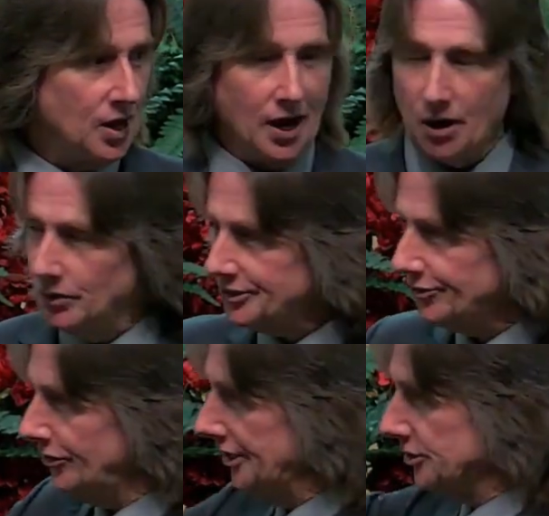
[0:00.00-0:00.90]
I went to the
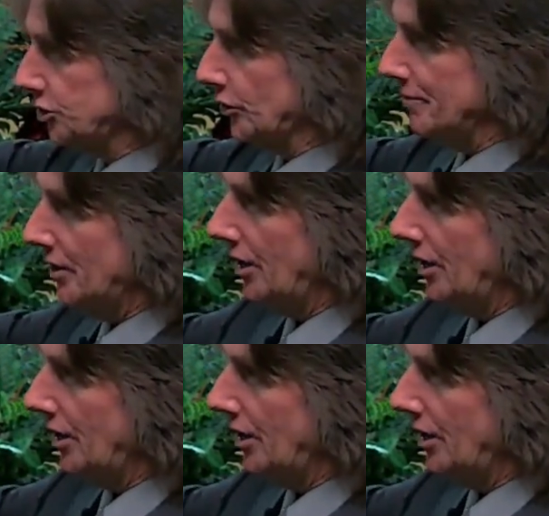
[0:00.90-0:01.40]
little strip mall